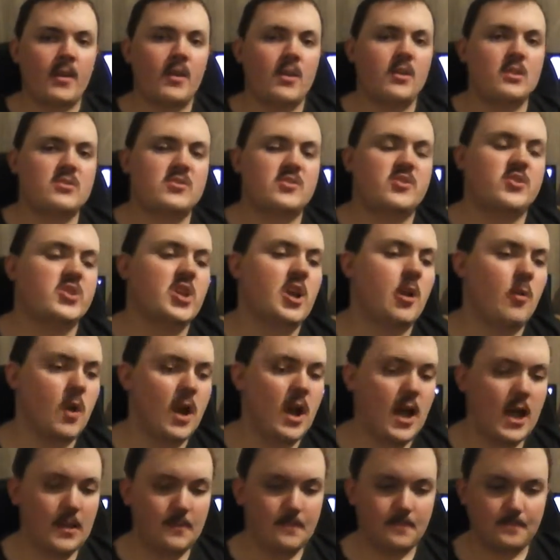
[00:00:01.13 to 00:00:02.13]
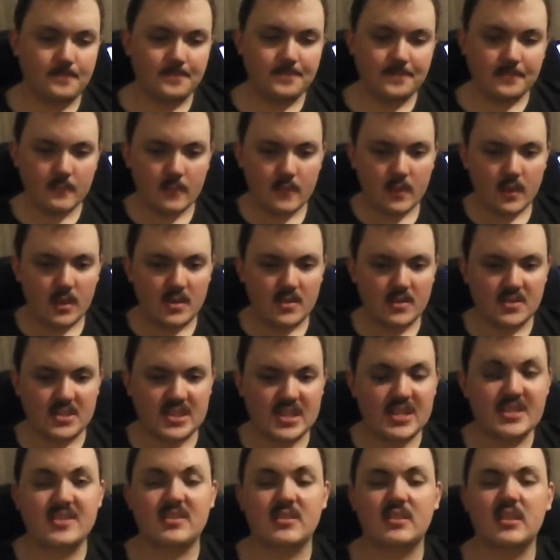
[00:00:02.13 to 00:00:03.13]
So,
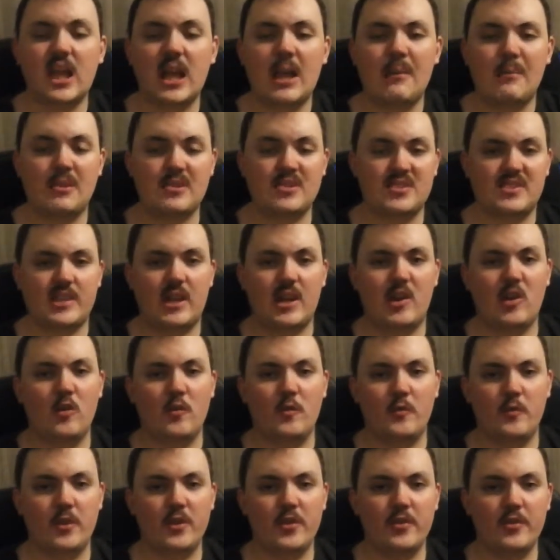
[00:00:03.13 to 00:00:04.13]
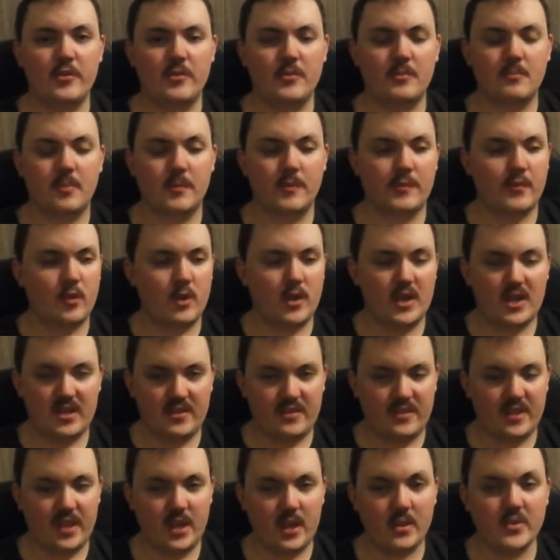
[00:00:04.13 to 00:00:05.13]
disclaimer to start off with, before
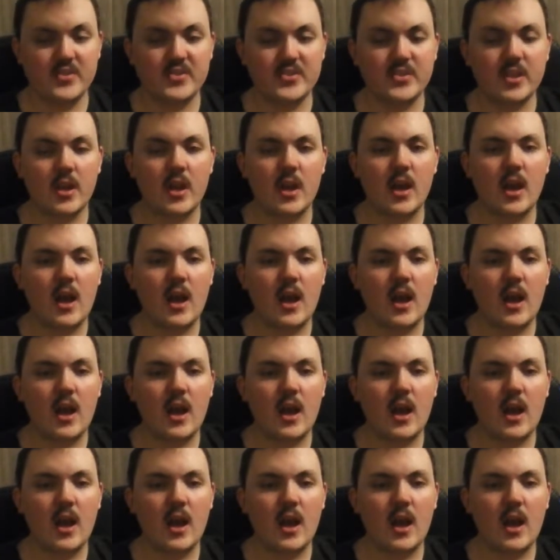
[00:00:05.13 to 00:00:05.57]
anything else.